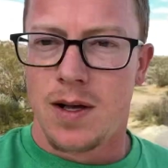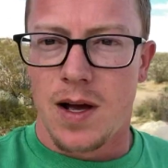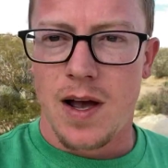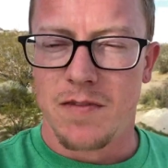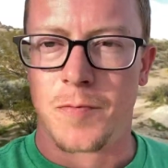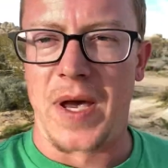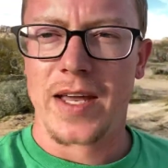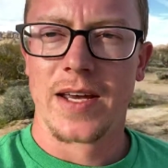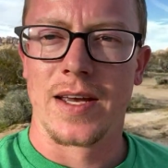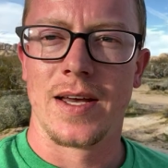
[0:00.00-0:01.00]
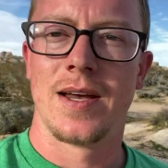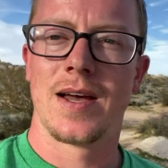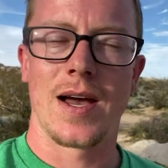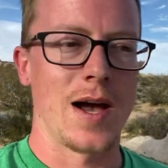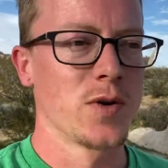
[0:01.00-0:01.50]
I've made it
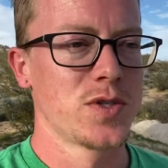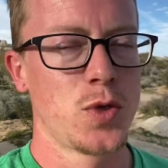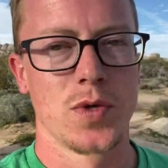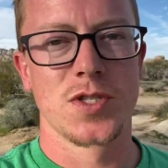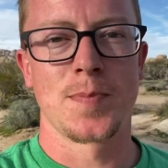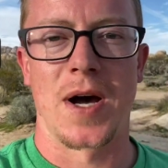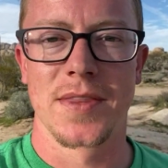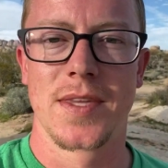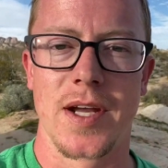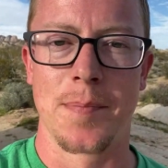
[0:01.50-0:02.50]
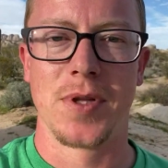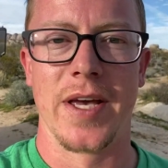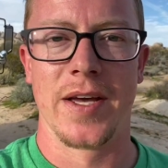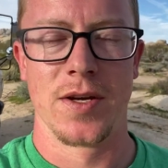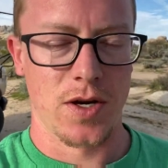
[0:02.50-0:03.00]
out to a spot that I
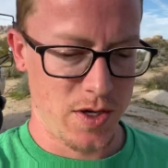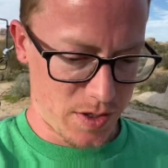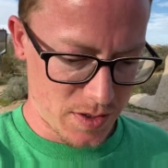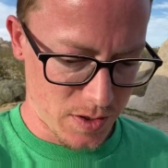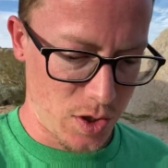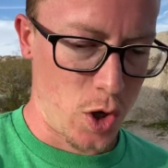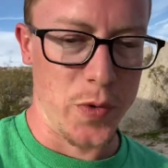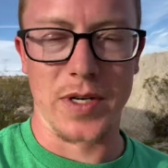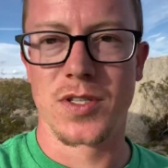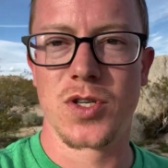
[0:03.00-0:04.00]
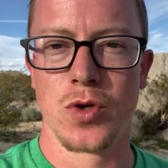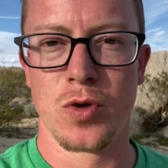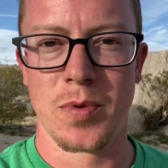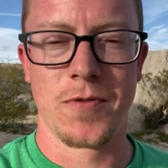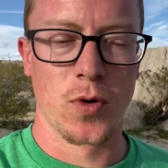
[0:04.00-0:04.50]
planned on going to
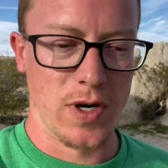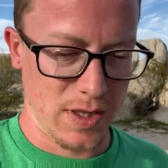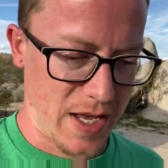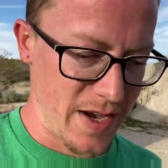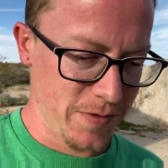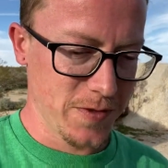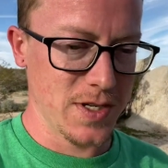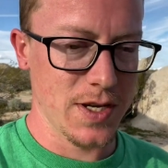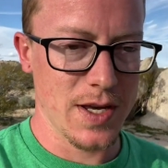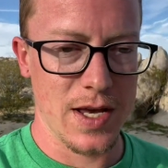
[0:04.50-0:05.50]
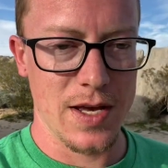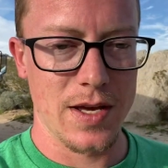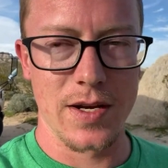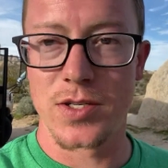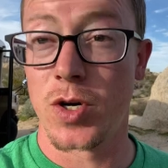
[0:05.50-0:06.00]
before I left,
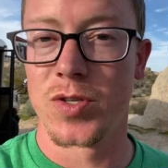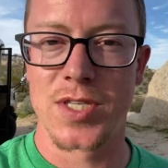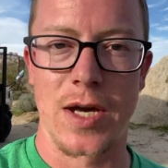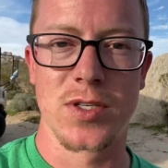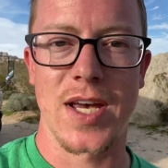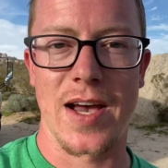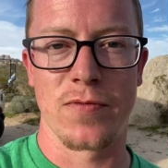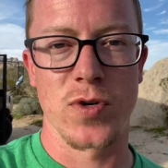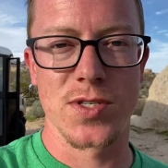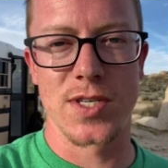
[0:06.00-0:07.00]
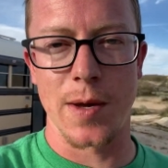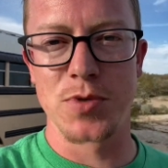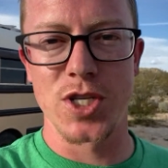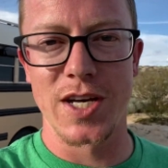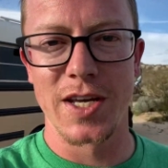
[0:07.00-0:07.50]
and it turns out to have
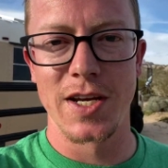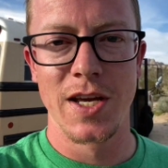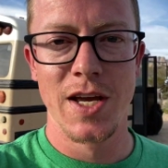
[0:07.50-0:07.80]
reception.